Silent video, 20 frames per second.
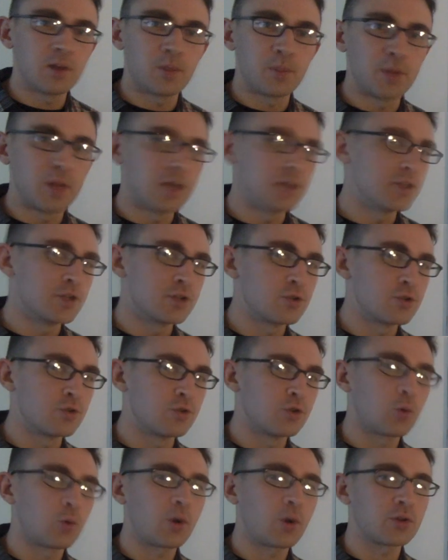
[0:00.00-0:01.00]
PhD
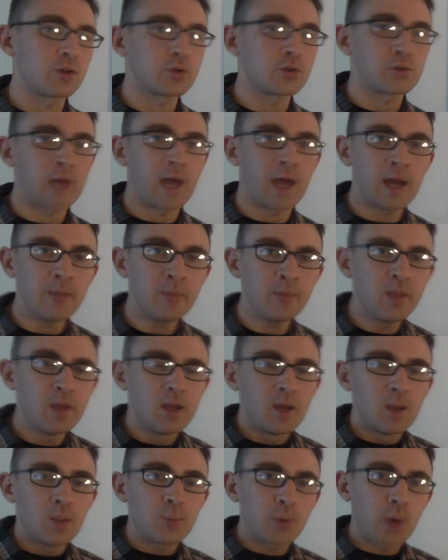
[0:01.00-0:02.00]
student to work in their lab,
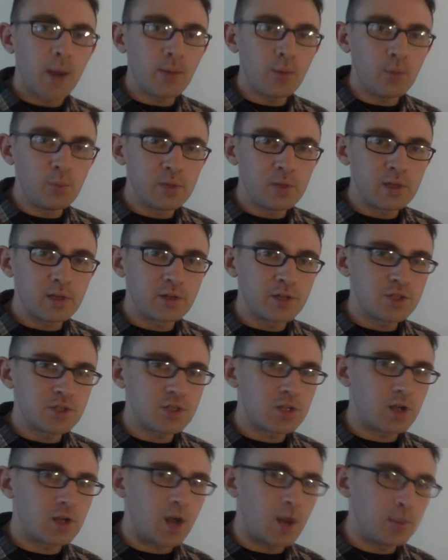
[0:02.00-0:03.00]
probably at least
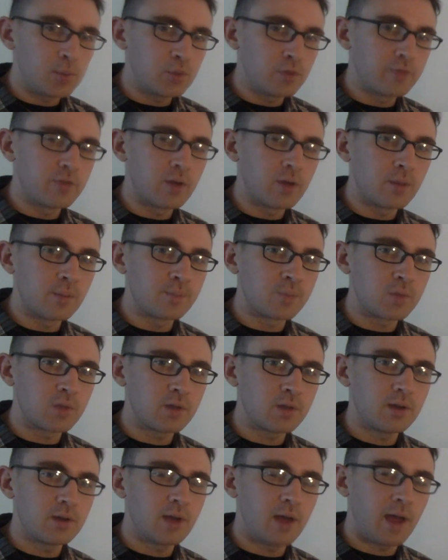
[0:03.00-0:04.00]
a couple of them
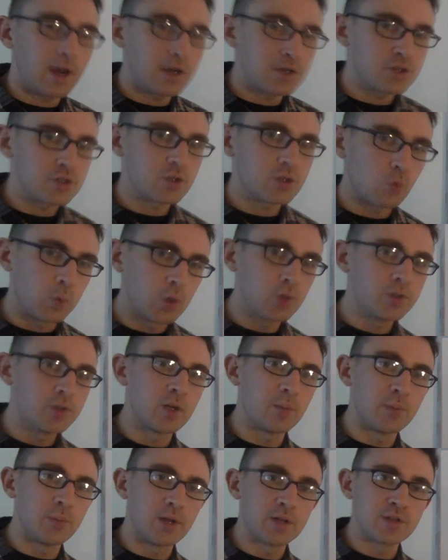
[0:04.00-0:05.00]
actually will
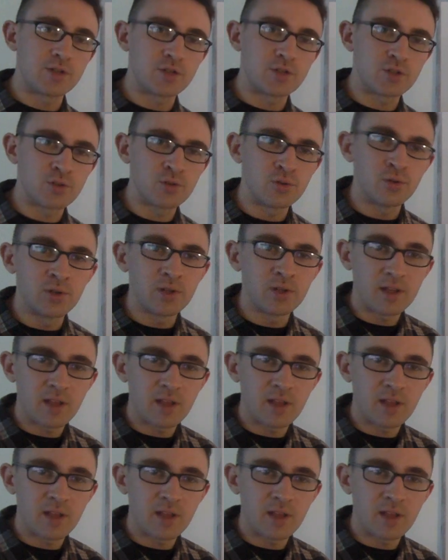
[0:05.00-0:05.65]
need a PhD student,